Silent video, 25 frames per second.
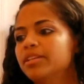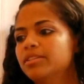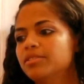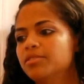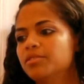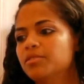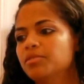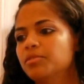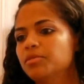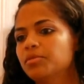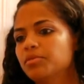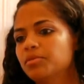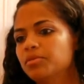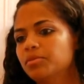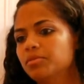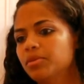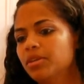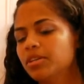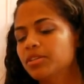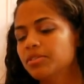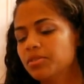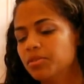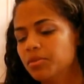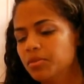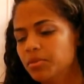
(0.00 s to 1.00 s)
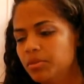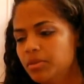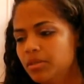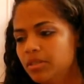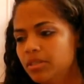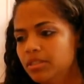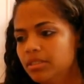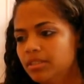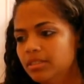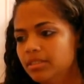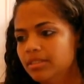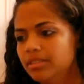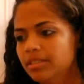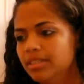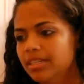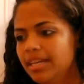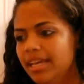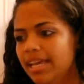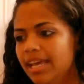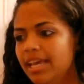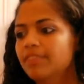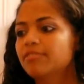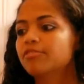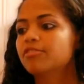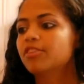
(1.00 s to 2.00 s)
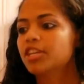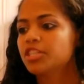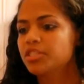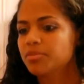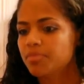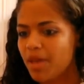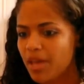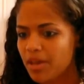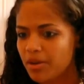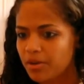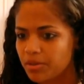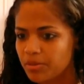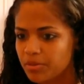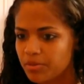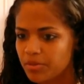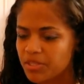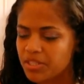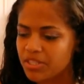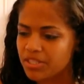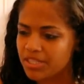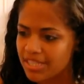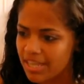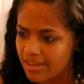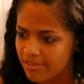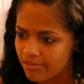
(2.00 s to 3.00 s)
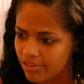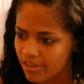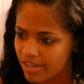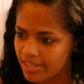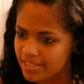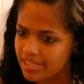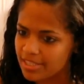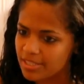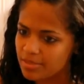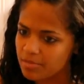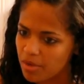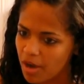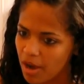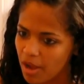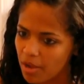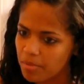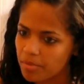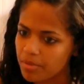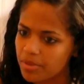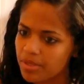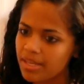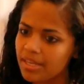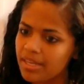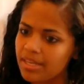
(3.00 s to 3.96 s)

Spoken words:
went to a school in Fresh Meadows, which is St. Francis Prep.